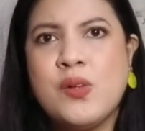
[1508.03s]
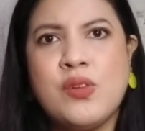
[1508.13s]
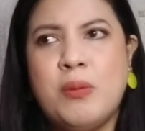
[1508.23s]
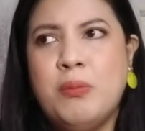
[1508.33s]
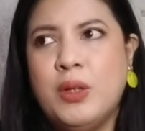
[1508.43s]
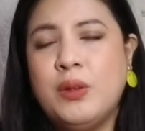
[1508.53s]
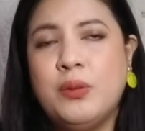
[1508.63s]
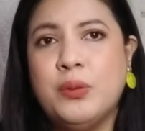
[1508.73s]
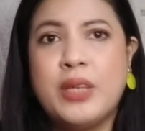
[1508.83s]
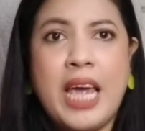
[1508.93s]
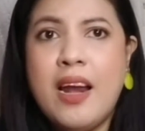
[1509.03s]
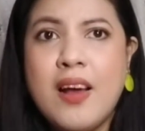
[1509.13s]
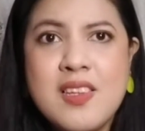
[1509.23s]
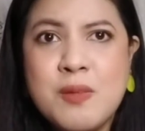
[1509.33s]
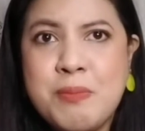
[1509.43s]
someone who
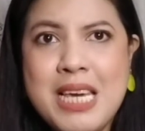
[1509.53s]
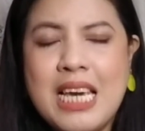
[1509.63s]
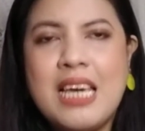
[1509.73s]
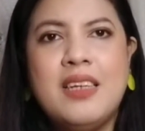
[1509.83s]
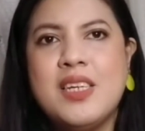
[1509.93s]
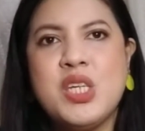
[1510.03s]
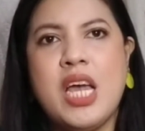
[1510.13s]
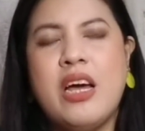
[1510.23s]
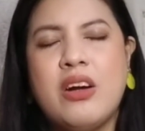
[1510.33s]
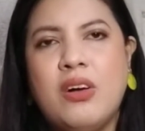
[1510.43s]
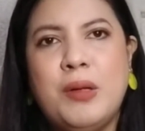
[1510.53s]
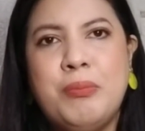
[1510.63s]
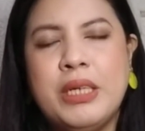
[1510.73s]
cannot speak English at all.